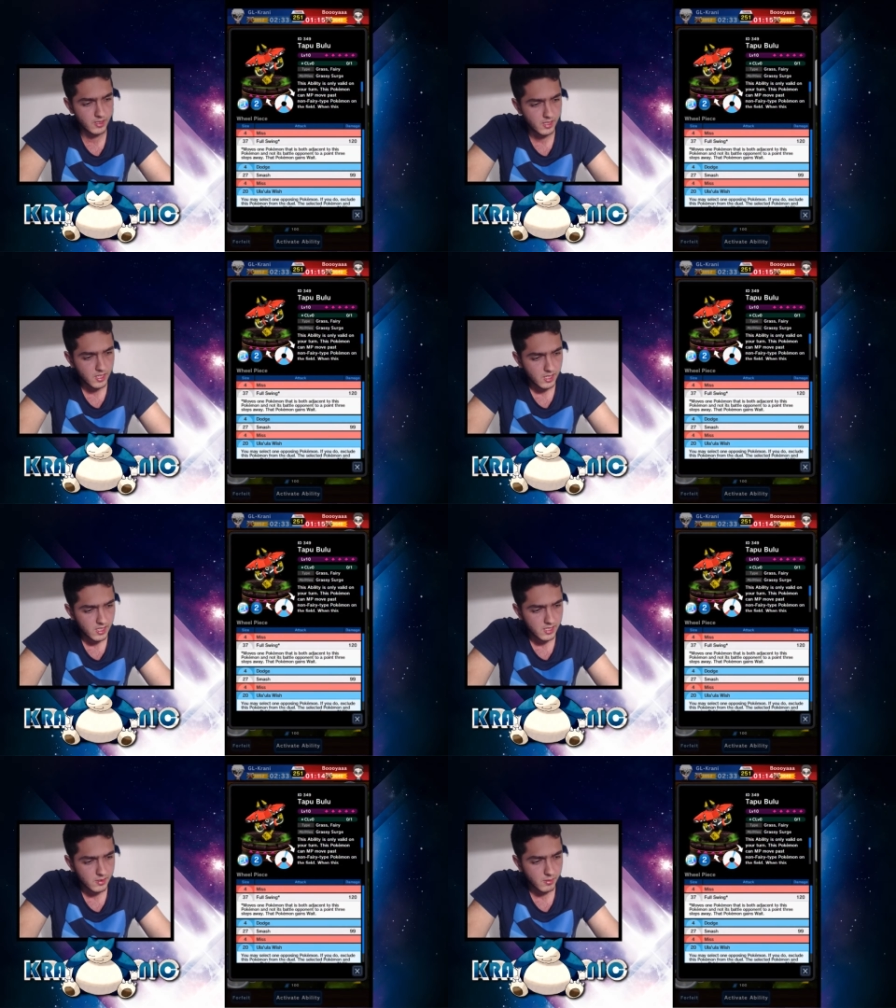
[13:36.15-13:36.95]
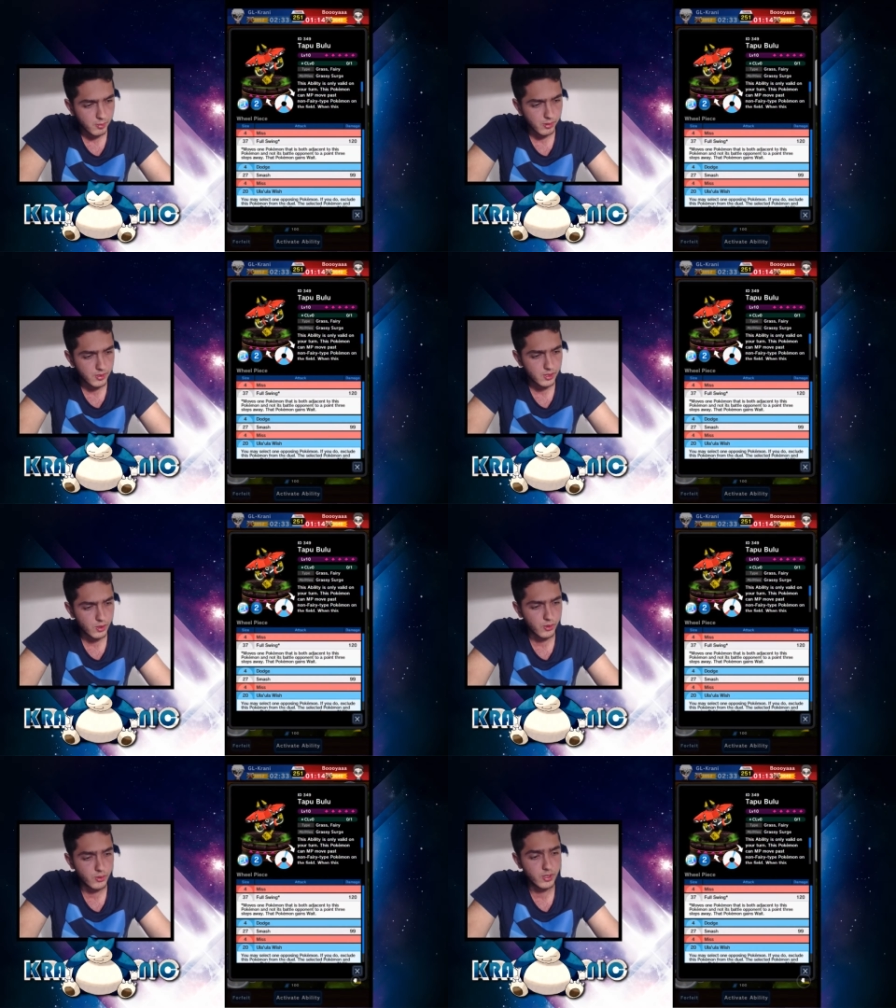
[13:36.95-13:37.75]
zero point
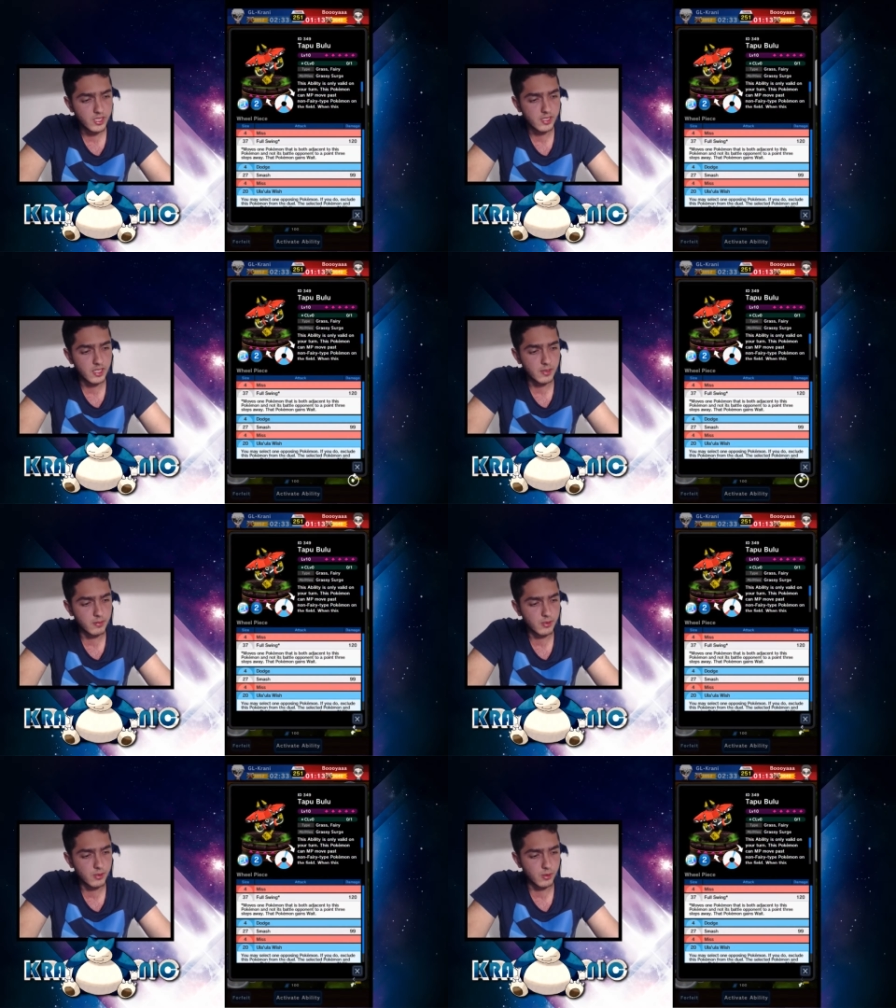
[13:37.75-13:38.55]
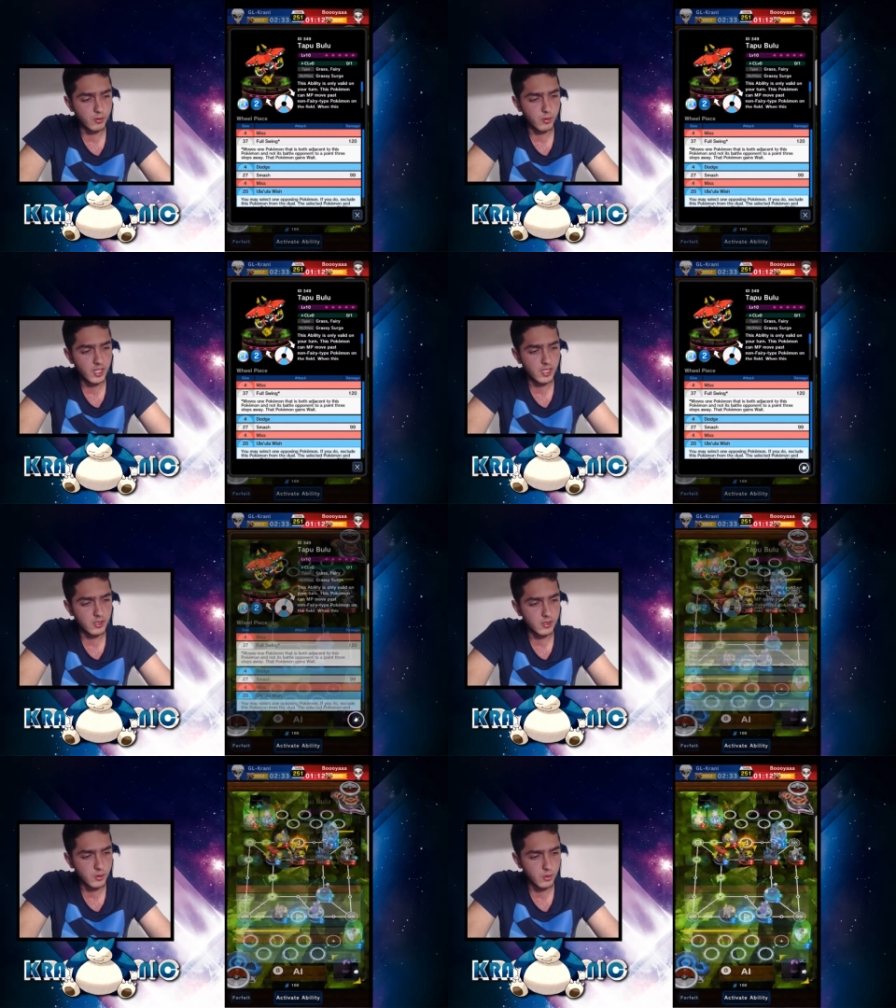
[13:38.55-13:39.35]
three steps away,
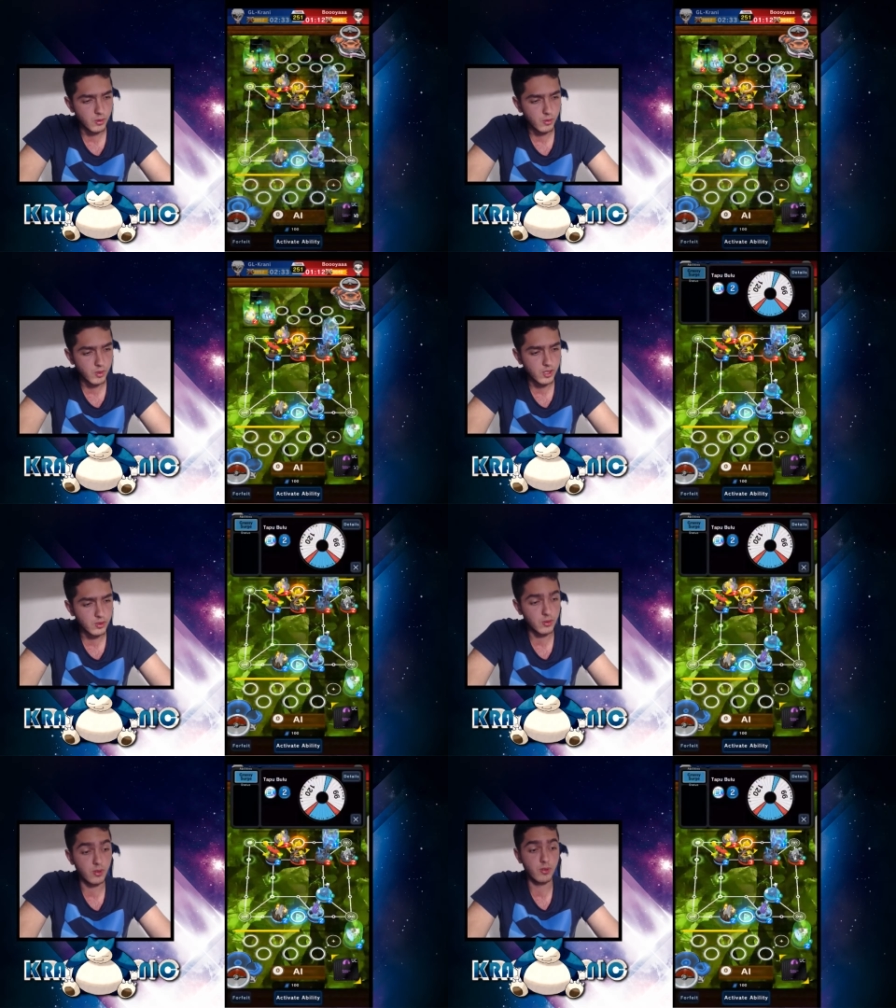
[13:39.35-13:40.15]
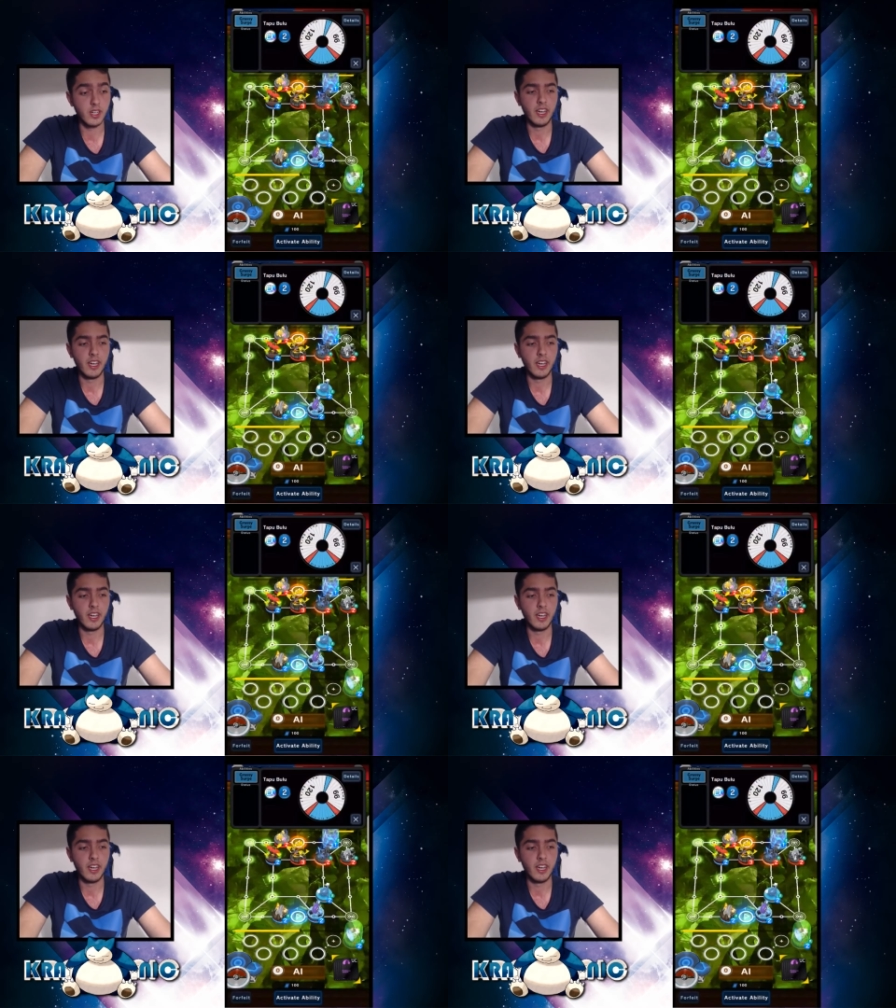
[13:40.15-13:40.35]
so one, two, three.